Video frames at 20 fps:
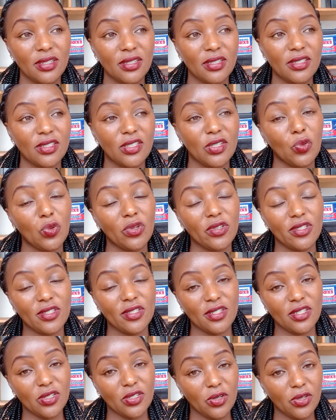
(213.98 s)
she
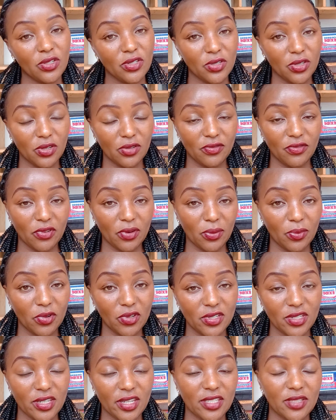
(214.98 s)
was taught or from
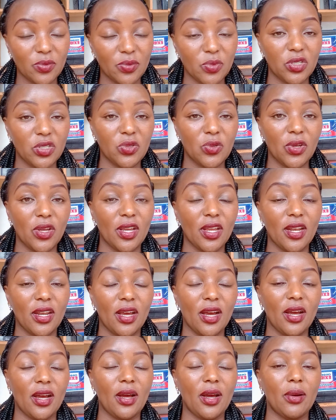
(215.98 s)
what she has been doing in
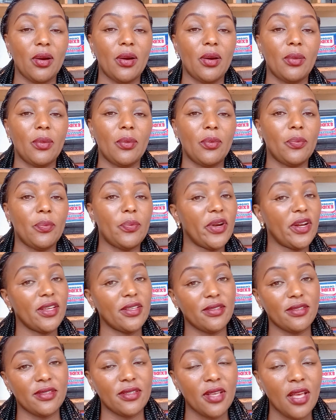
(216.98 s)
her
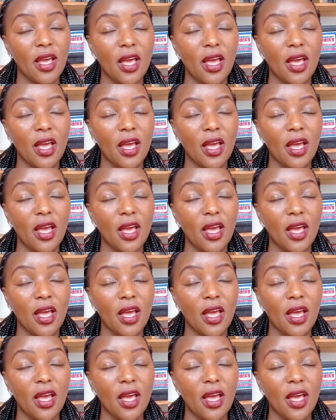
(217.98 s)
phrase.